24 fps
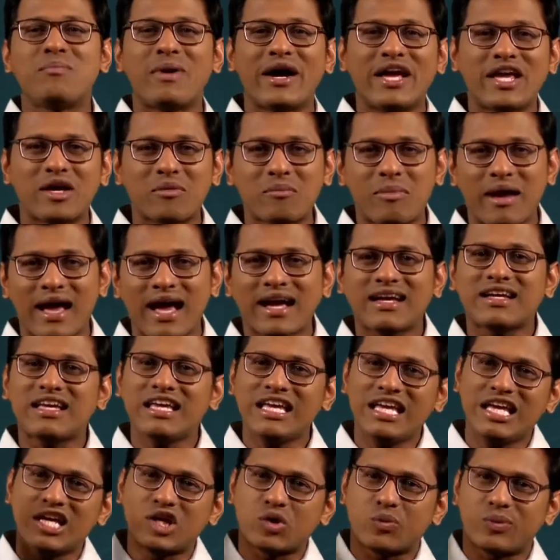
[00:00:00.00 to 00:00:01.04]
buying back
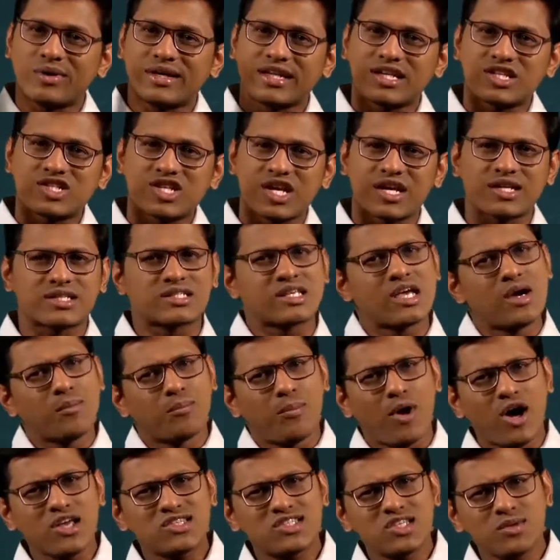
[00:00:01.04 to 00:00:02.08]
equity shares.
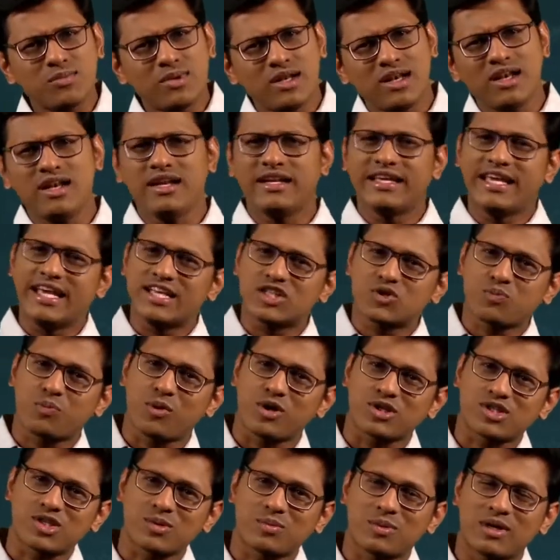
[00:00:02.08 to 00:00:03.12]
Possible? Yes,
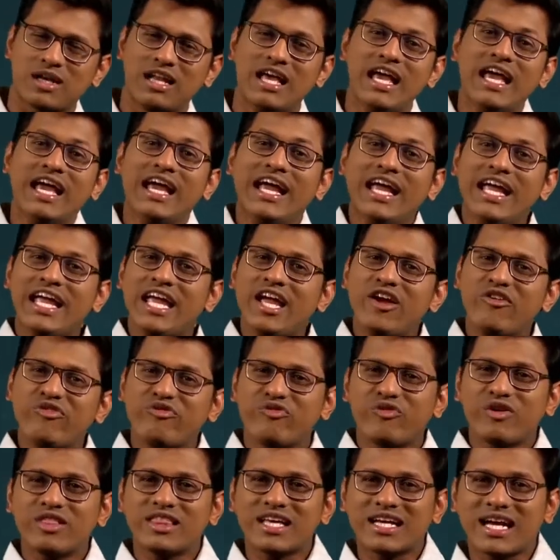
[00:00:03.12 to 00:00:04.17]
possible.
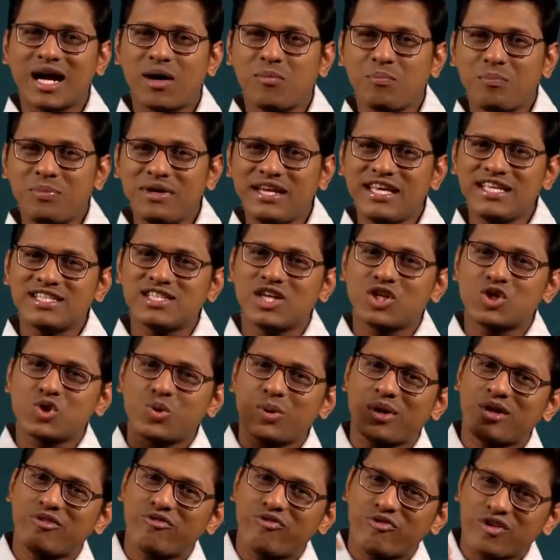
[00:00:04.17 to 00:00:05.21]
If the company is
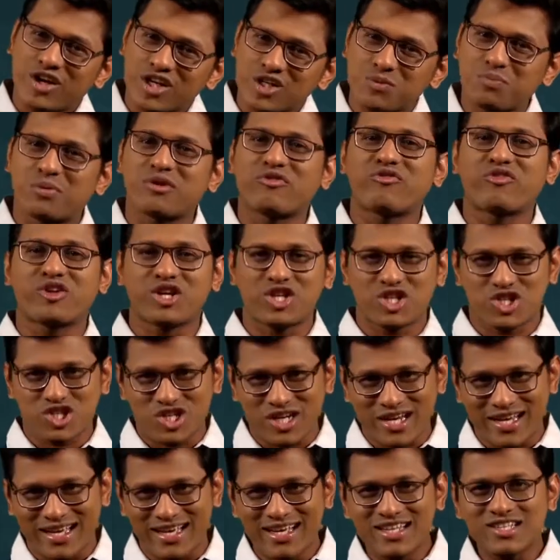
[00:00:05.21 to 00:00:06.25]
issuing fresh preference
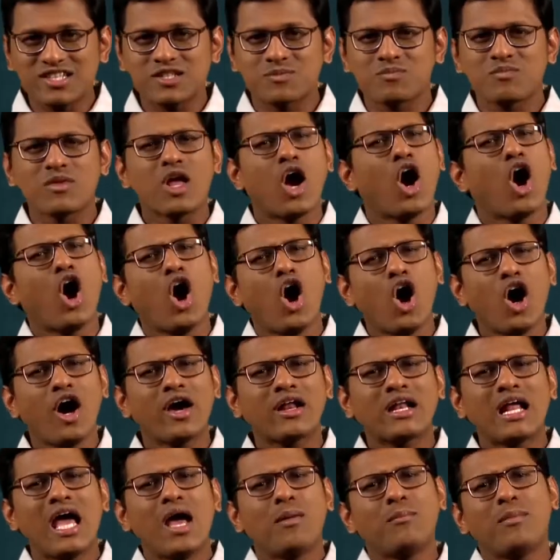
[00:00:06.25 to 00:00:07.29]
shares
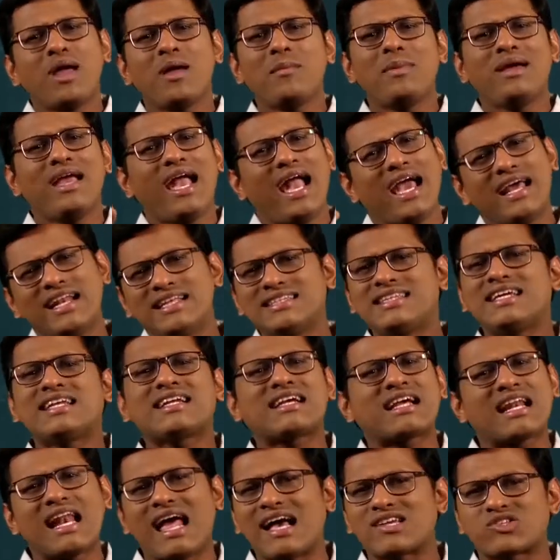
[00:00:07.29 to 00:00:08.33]
or maybe another
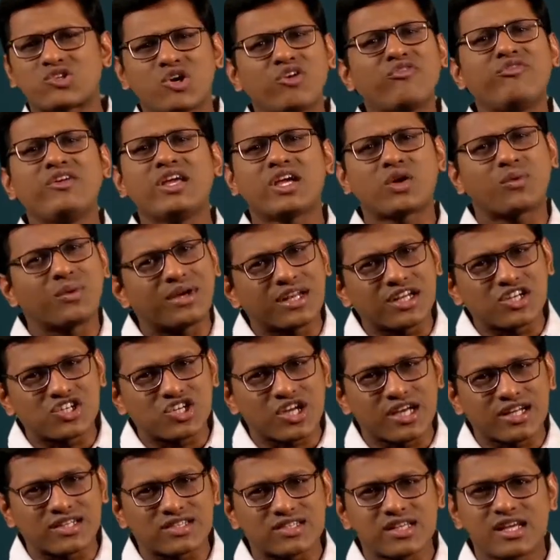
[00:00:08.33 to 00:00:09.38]
class of equity
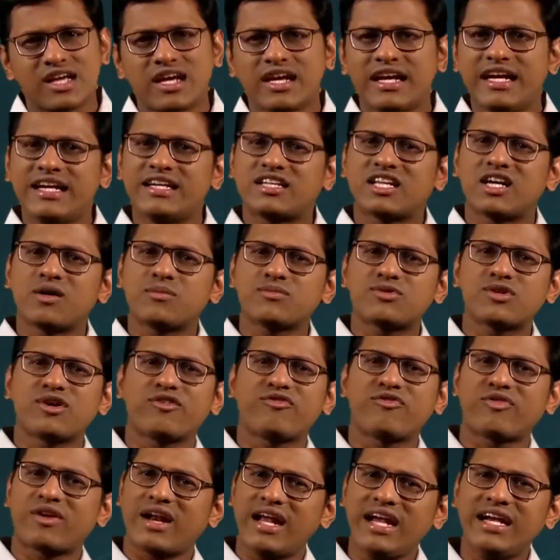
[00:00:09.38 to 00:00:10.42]
shares, in terms
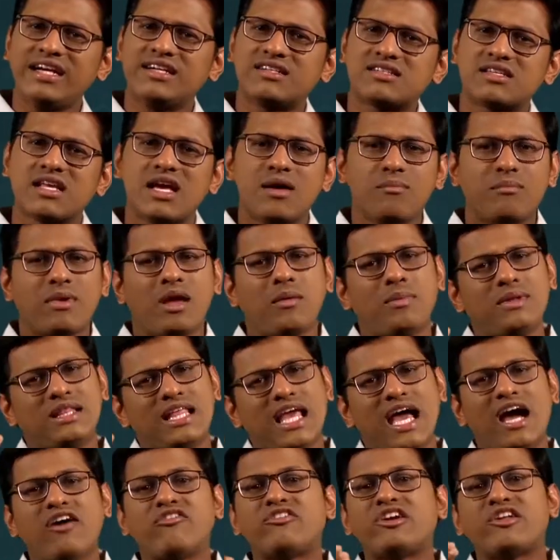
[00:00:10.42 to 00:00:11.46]
of rights, maybe
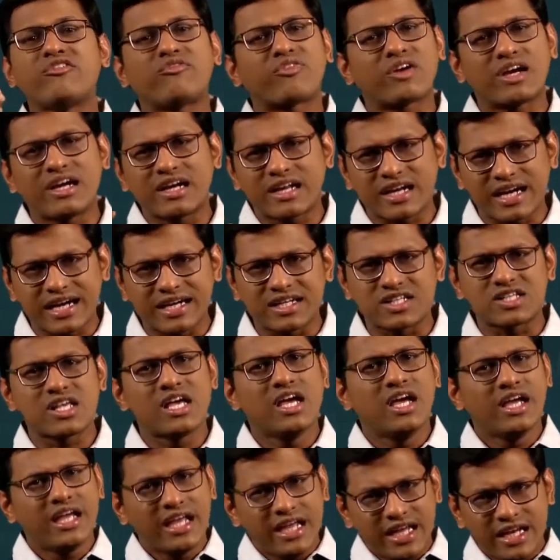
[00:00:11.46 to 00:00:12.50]
they have different rights.
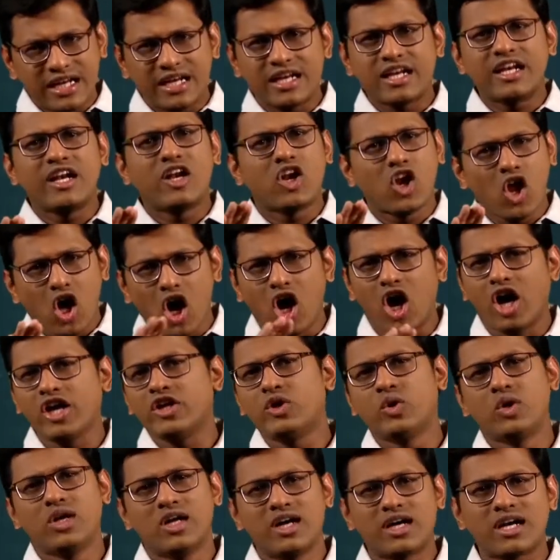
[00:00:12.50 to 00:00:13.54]
In law,
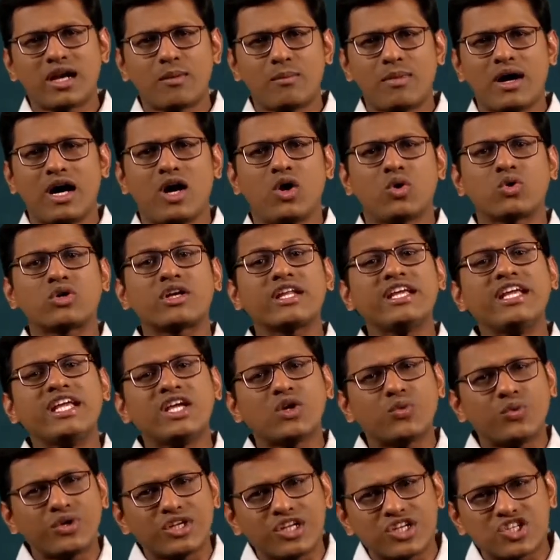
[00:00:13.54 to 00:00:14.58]
you learn about
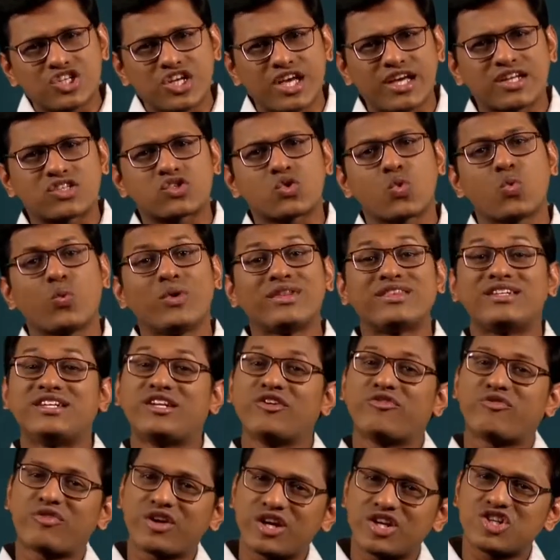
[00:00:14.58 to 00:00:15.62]
equity shares with
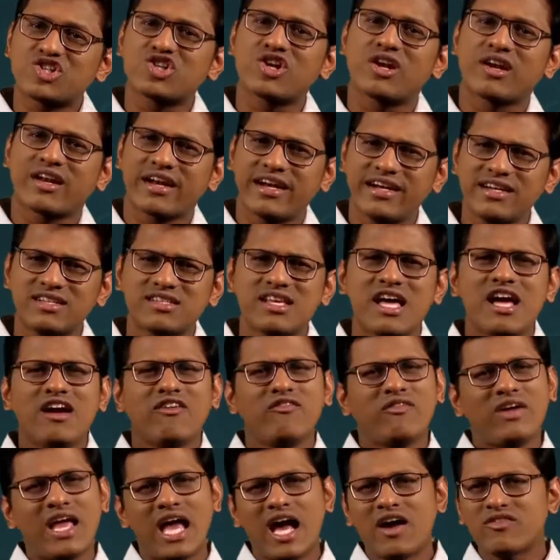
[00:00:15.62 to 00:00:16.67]
differential rights.
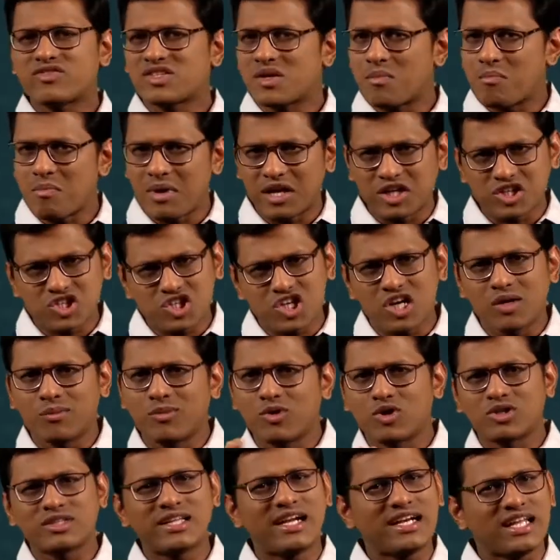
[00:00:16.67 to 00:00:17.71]
We have some mention
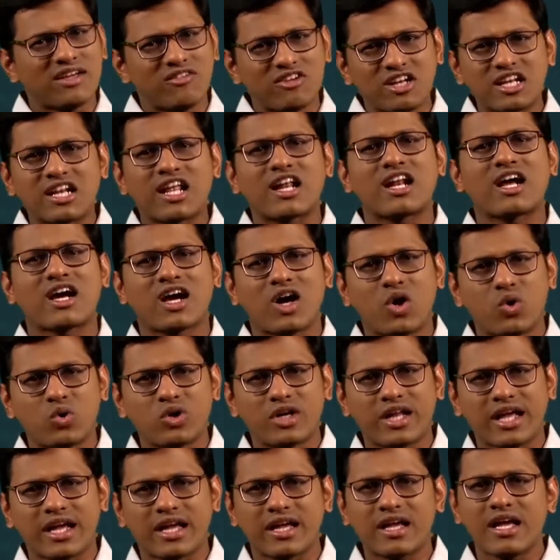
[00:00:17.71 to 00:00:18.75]
about that even in our
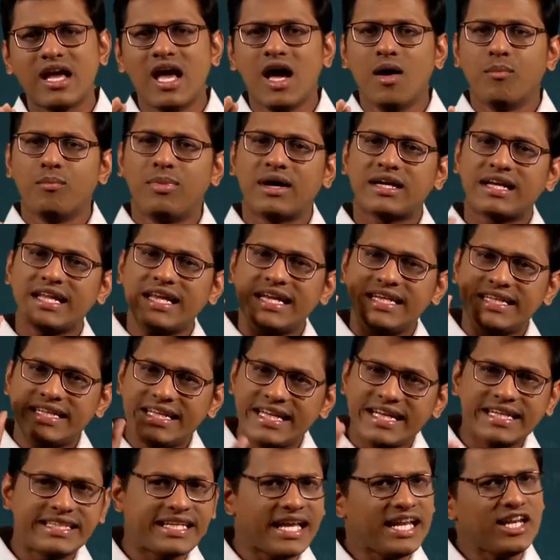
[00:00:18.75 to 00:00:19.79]
accounting, but in
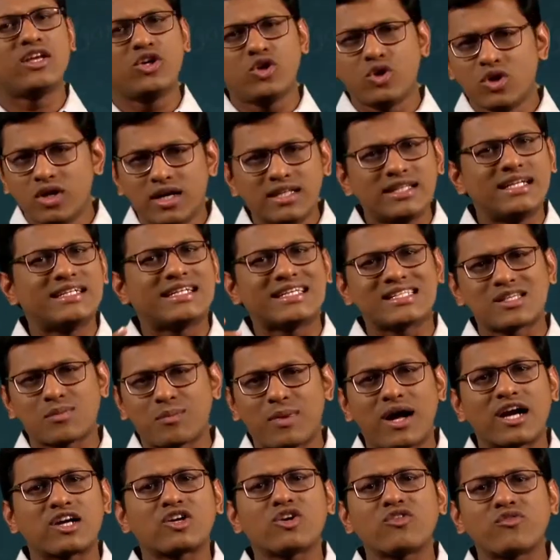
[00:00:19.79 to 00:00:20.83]
detail, you learn that as a
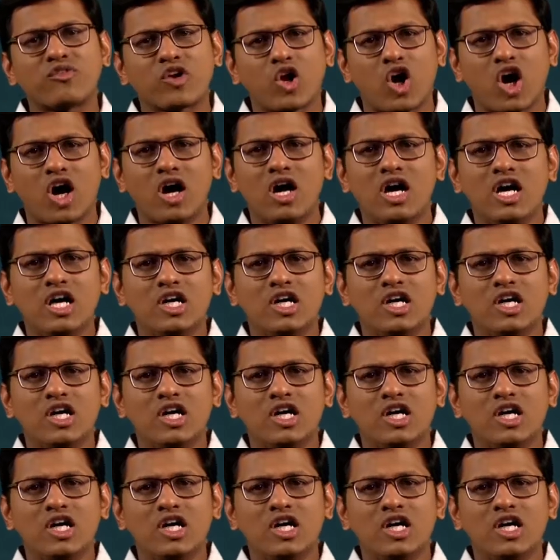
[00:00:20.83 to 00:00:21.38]
part of law.